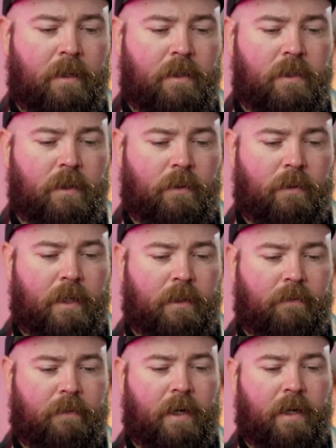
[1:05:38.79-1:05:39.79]
So
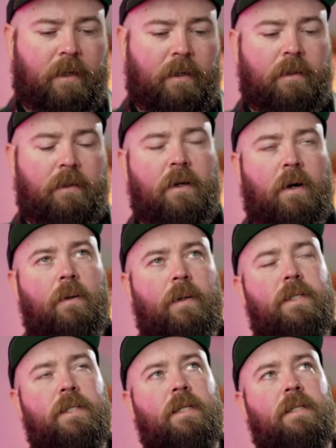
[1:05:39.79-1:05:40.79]
Netlify
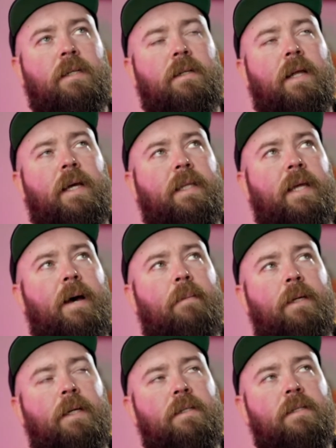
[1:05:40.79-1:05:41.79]
always sets it like that
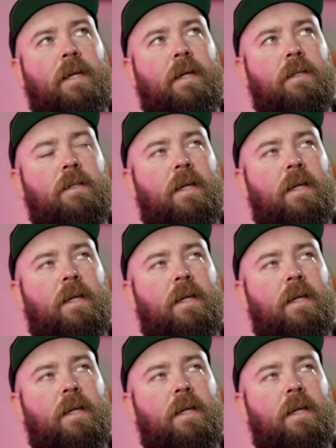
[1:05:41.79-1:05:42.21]
because then